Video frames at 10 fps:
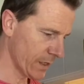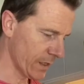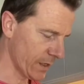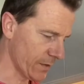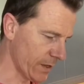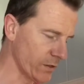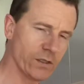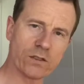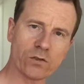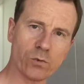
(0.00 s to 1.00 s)
Then you need
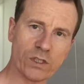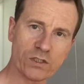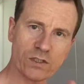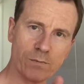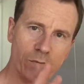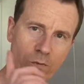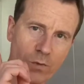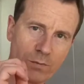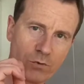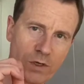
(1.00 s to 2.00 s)
to whisk some
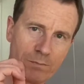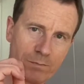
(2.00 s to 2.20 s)
whipped cream.